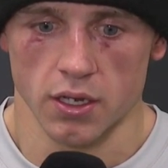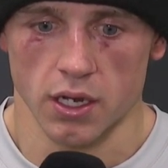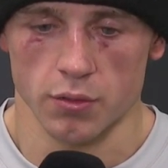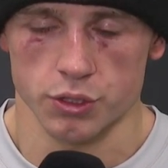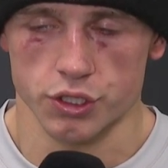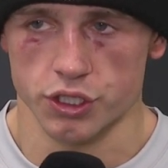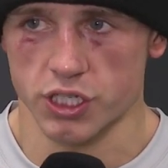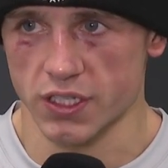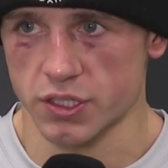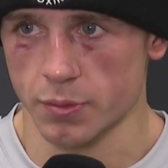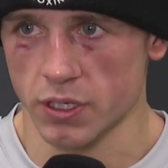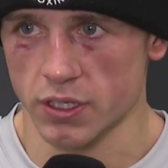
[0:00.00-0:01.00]
I was just
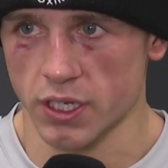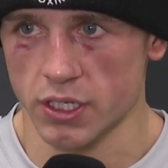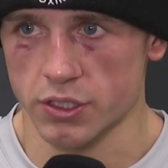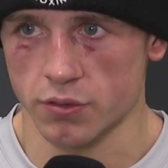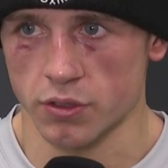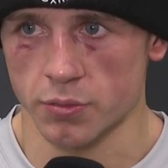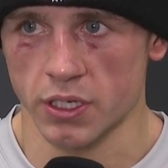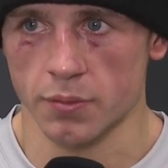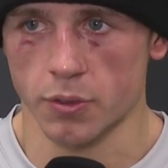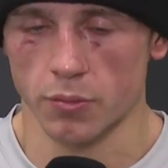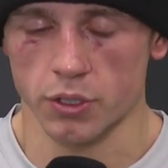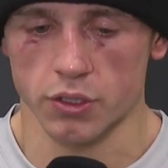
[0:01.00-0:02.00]
sensible in there, do you know what I mean? I
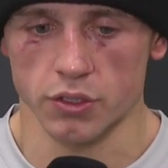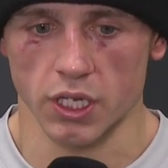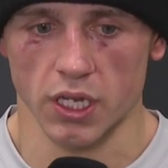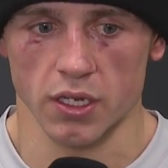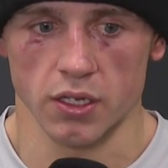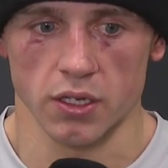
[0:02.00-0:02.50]
probably could have